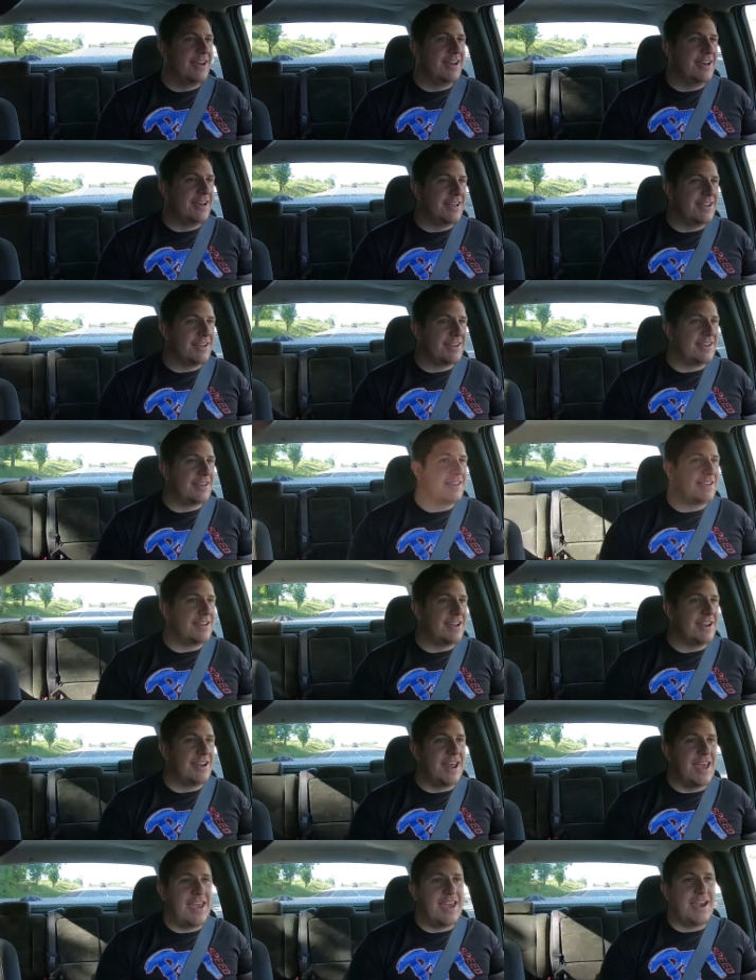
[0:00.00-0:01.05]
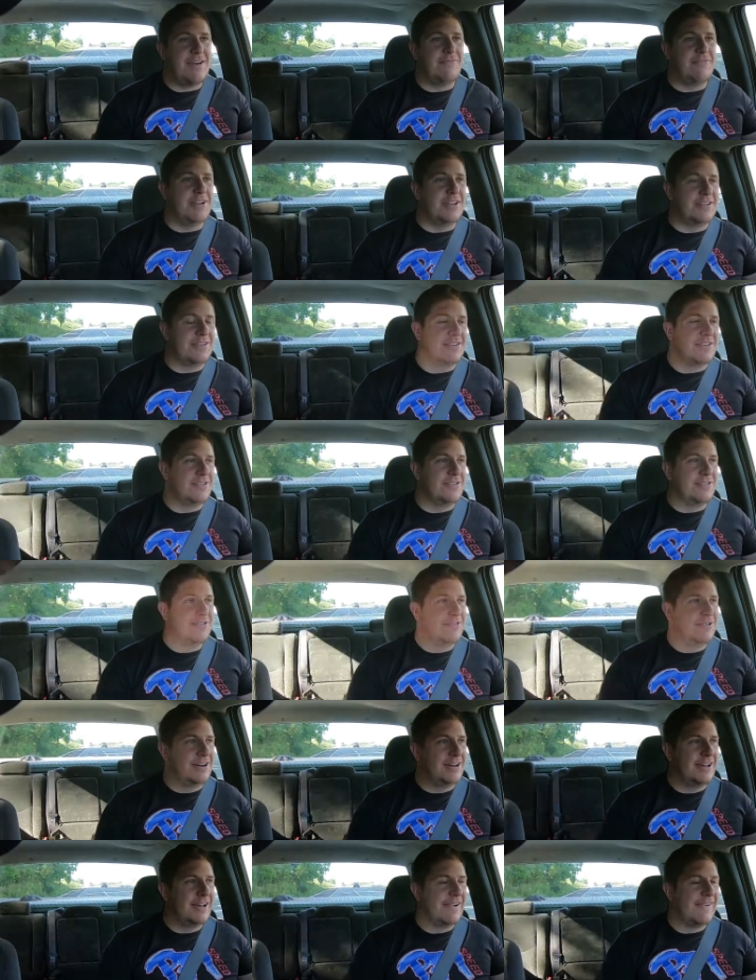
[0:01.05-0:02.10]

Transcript: uh, today I want to do,